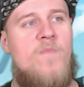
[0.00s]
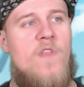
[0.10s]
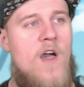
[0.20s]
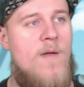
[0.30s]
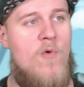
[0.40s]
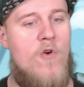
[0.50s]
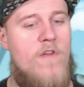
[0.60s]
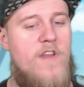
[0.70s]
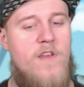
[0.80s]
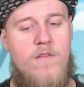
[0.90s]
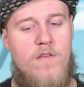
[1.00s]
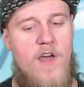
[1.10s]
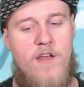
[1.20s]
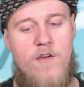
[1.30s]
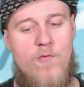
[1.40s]
I'm more than
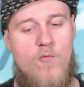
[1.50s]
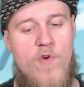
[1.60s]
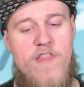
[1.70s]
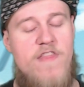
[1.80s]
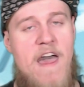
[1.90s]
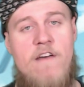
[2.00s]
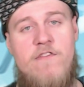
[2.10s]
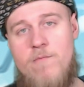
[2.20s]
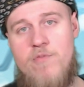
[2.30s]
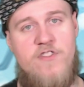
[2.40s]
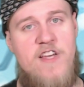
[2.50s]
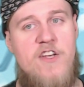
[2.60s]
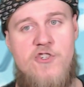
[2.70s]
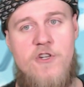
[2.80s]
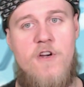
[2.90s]
like
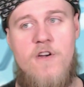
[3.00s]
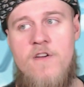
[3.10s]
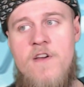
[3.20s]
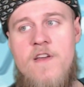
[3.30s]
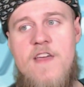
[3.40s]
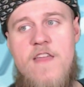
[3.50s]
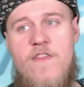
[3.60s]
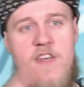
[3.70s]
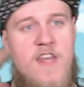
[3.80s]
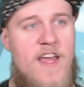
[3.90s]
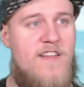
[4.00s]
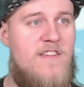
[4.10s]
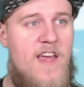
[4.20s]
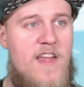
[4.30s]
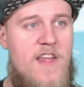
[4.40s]
1000% sure that the next
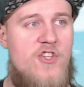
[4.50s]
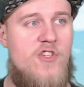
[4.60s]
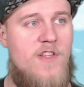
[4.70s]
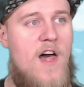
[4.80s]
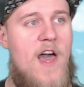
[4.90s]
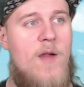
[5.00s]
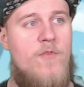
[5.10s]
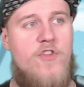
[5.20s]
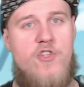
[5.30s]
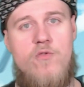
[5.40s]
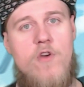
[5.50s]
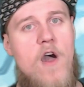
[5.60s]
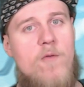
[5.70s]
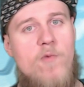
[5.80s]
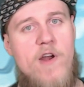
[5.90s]
set in July with the 2
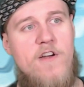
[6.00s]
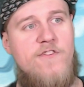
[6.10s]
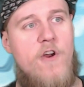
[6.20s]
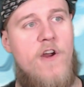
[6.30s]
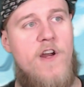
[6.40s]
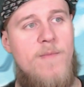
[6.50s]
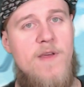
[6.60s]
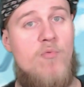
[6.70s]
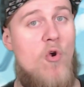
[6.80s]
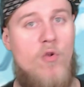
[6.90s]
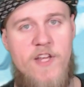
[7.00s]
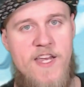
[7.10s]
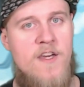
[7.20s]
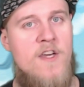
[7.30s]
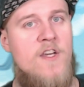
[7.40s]
God Rares are going to be Broly.